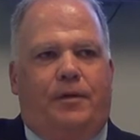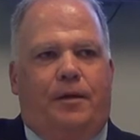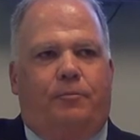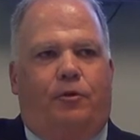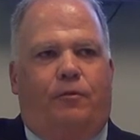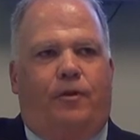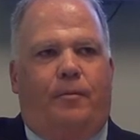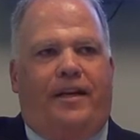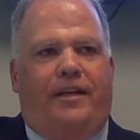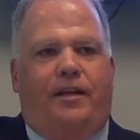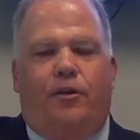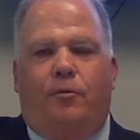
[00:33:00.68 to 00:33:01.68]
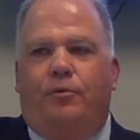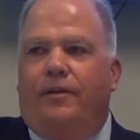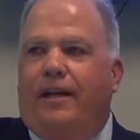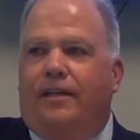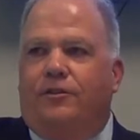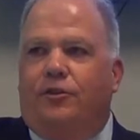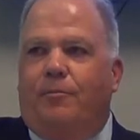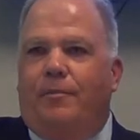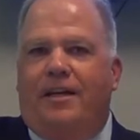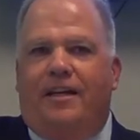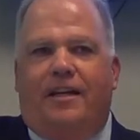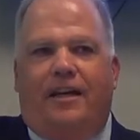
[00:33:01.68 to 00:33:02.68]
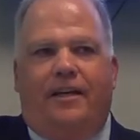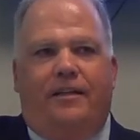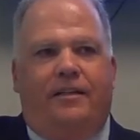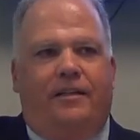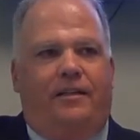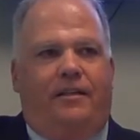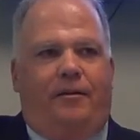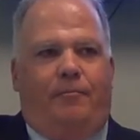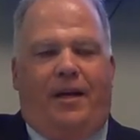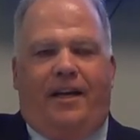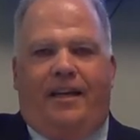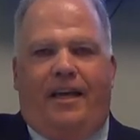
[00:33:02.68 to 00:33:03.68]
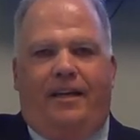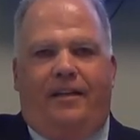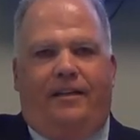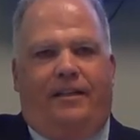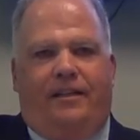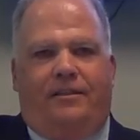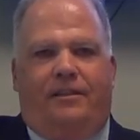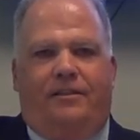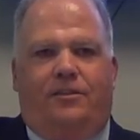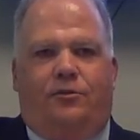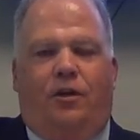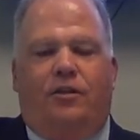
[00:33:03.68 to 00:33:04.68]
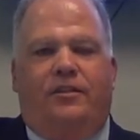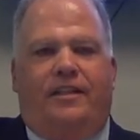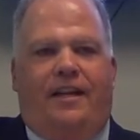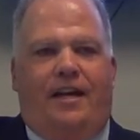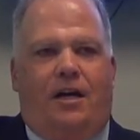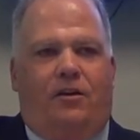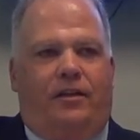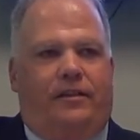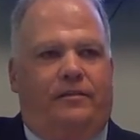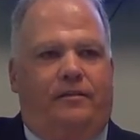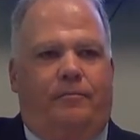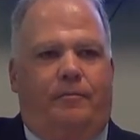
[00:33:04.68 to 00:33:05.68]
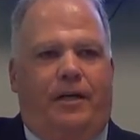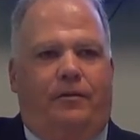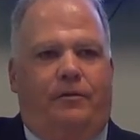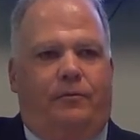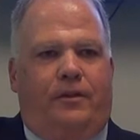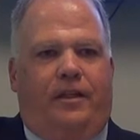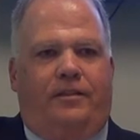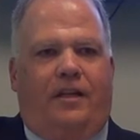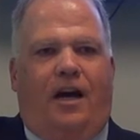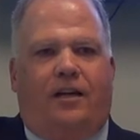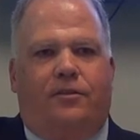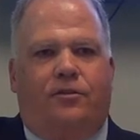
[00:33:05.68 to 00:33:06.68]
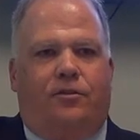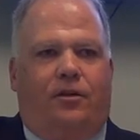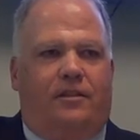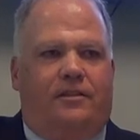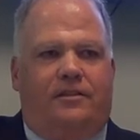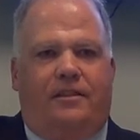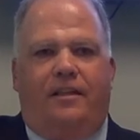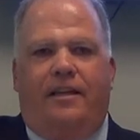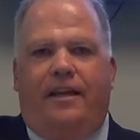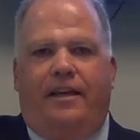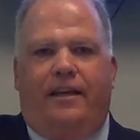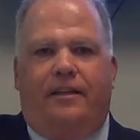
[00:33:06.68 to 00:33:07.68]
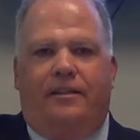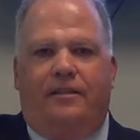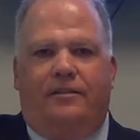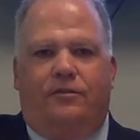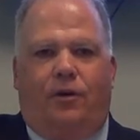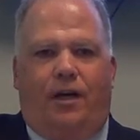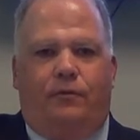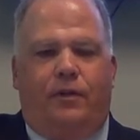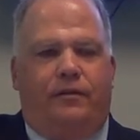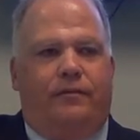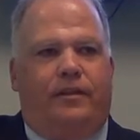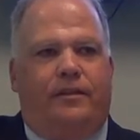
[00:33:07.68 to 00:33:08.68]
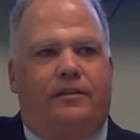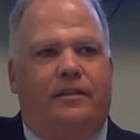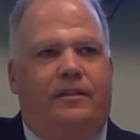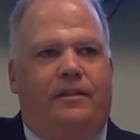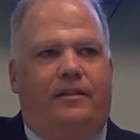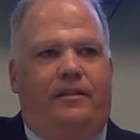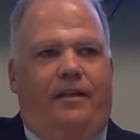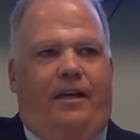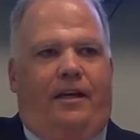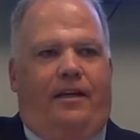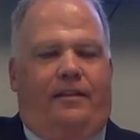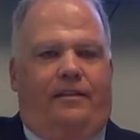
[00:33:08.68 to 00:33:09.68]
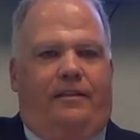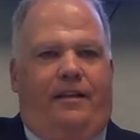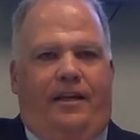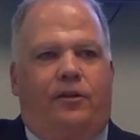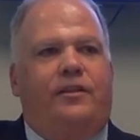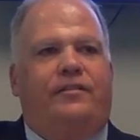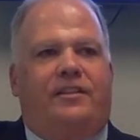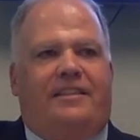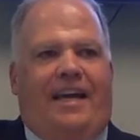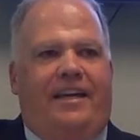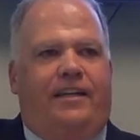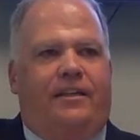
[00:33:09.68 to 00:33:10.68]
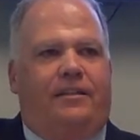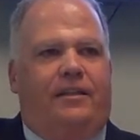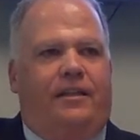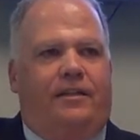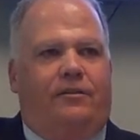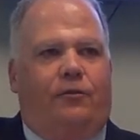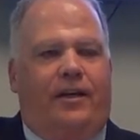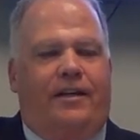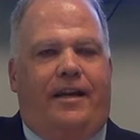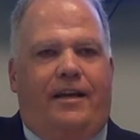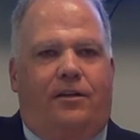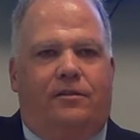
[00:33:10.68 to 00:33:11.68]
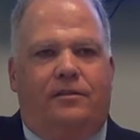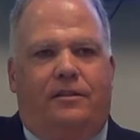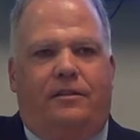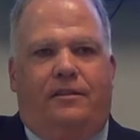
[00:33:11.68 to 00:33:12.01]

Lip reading: people from another plan to Medicaid. Medicaid is struggling now. I met with a doctor on Sunday at a driveway event, and they don't even take it. Right now,